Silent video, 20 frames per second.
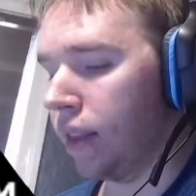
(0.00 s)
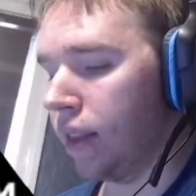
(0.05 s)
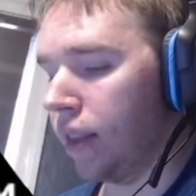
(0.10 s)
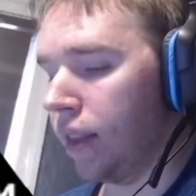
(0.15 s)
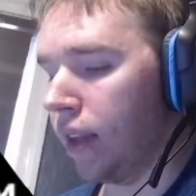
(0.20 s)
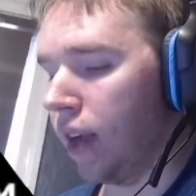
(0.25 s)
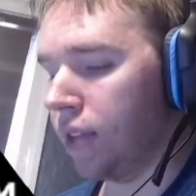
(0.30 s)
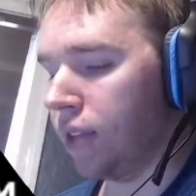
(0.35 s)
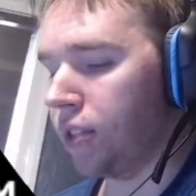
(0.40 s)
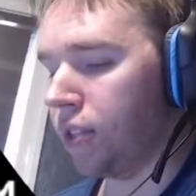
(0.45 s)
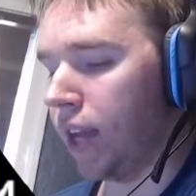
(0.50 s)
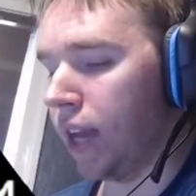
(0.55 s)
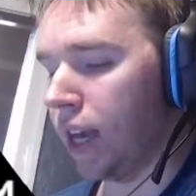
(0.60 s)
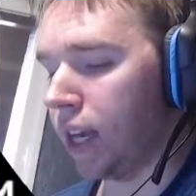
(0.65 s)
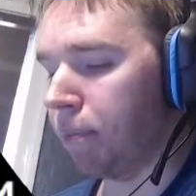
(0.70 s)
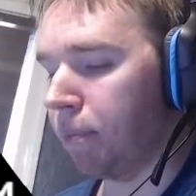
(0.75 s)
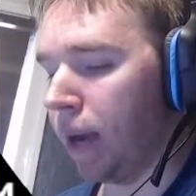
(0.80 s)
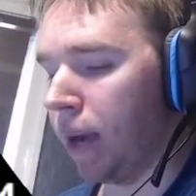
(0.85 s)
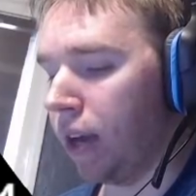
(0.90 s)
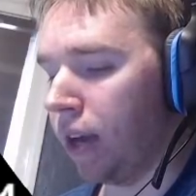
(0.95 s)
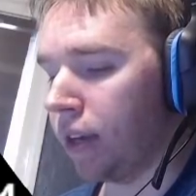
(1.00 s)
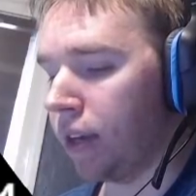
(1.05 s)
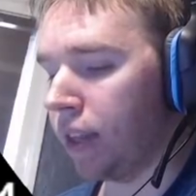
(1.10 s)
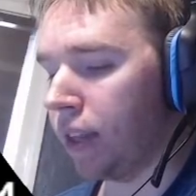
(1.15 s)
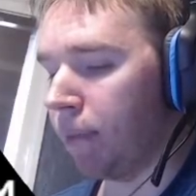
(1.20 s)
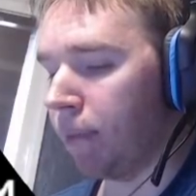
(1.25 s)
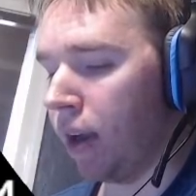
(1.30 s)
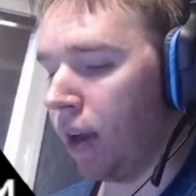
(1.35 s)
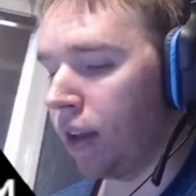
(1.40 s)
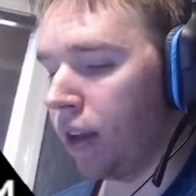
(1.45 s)
I'll also talk about the
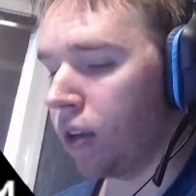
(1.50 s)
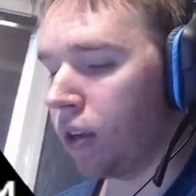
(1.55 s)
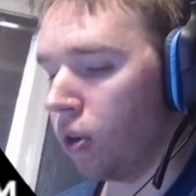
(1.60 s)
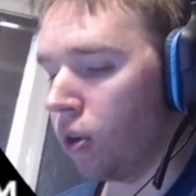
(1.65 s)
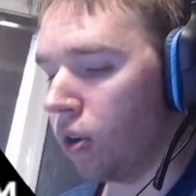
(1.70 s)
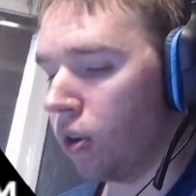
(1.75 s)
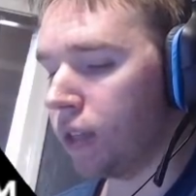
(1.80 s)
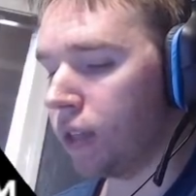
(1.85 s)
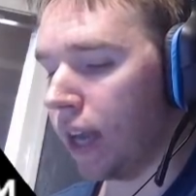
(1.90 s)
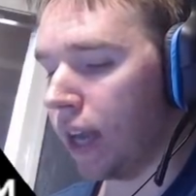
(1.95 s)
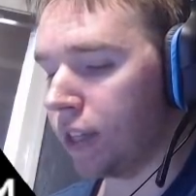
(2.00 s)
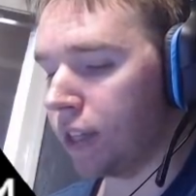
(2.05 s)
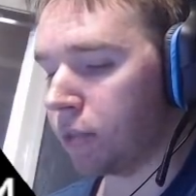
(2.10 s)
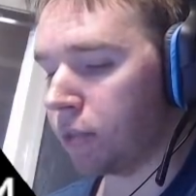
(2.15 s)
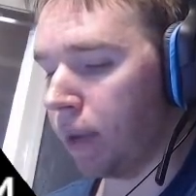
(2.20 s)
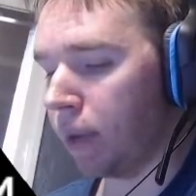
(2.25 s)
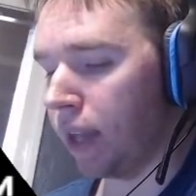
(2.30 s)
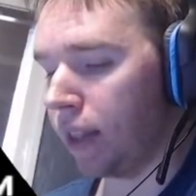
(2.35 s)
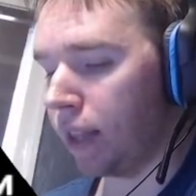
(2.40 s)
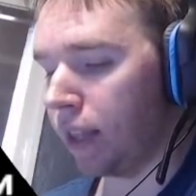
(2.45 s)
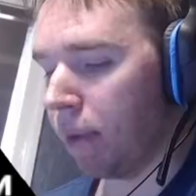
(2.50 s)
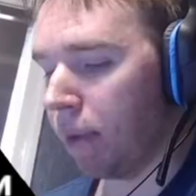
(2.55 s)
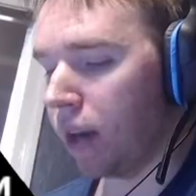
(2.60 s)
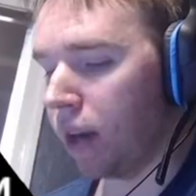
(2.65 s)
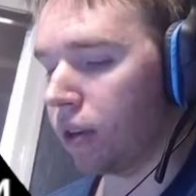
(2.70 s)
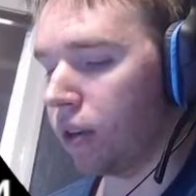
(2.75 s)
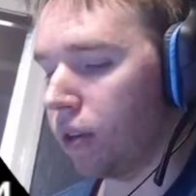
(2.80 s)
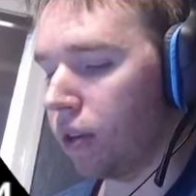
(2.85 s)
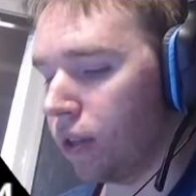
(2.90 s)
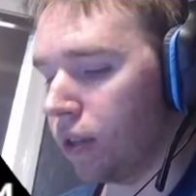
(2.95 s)
amount of gold I spent, the amount
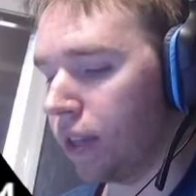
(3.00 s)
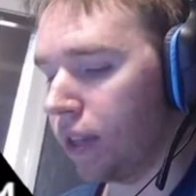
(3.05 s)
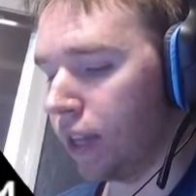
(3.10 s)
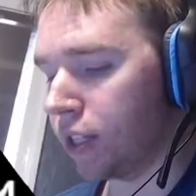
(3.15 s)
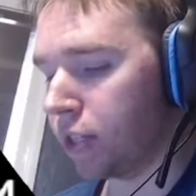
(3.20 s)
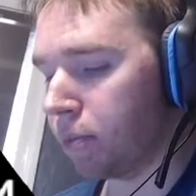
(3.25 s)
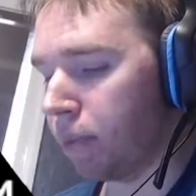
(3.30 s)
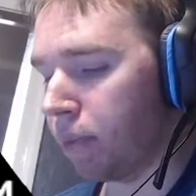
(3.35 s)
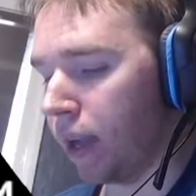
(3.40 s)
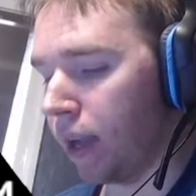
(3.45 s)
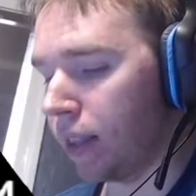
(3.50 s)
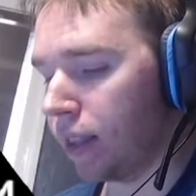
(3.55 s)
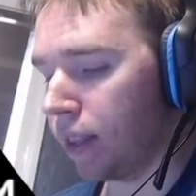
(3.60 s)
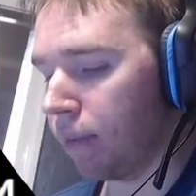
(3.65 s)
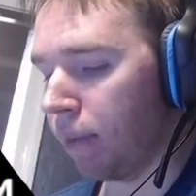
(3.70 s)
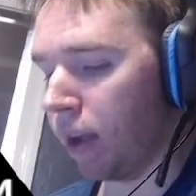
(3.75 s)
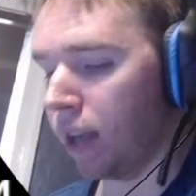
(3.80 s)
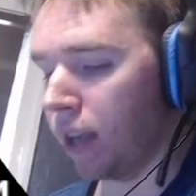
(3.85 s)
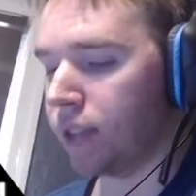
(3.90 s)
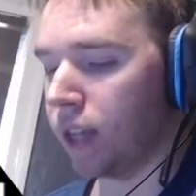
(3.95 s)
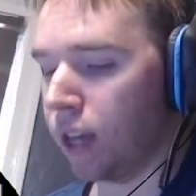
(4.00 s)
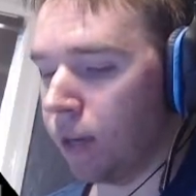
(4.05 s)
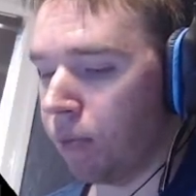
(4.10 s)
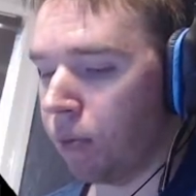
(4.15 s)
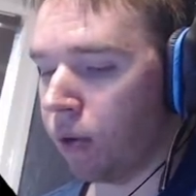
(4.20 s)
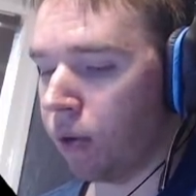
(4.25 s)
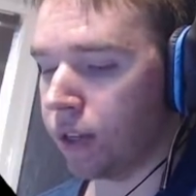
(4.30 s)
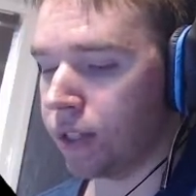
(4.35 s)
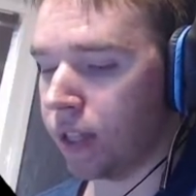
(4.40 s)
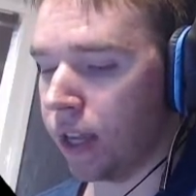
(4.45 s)
of gold they spent, the amount of
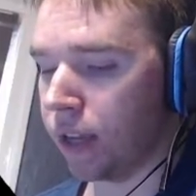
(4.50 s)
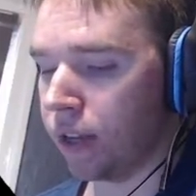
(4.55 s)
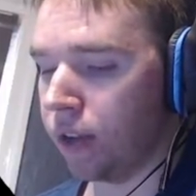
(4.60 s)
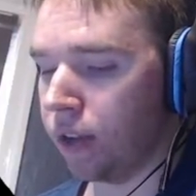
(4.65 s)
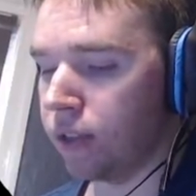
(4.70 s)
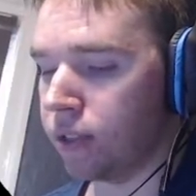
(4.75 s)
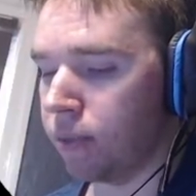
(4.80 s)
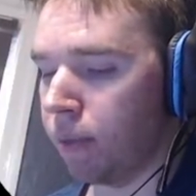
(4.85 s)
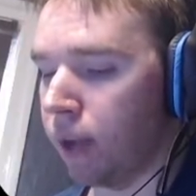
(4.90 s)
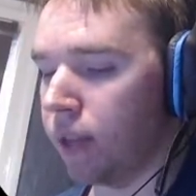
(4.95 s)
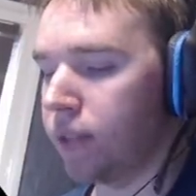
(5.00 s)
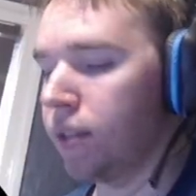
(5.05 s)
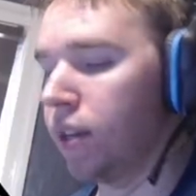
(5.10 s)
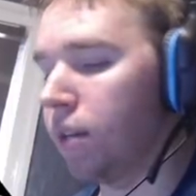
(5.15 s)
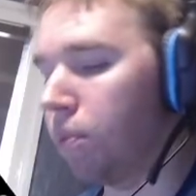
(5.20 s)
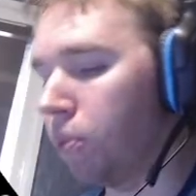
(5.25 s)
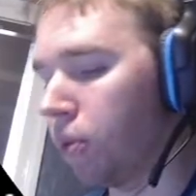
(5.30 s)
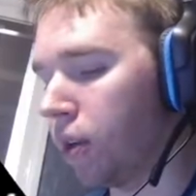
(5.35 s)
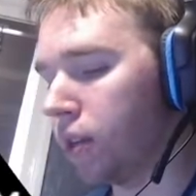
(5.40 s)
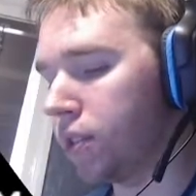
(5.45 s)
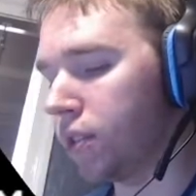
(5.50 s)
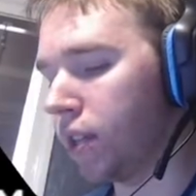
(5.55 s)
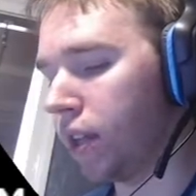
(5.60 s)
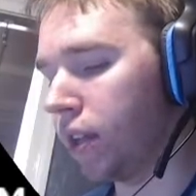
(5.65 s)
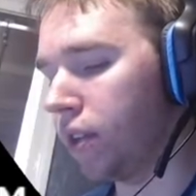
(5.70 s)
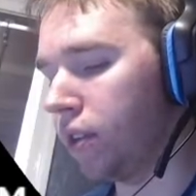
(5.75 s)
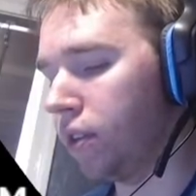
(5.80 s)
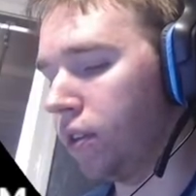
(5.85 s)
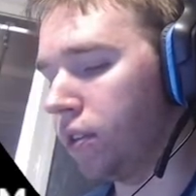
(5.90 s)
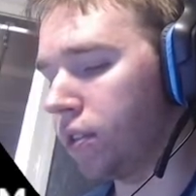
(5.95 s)
teleports I used, the amount of teleports they
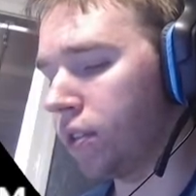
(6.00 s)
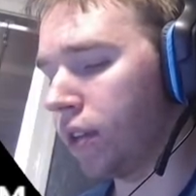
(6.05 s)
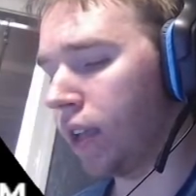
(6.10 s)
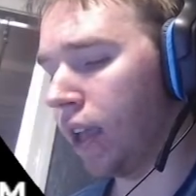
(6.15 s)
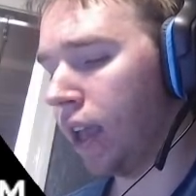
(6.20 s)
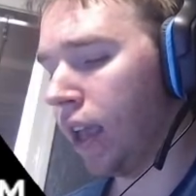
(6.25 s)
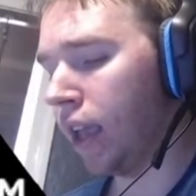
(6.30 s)
used.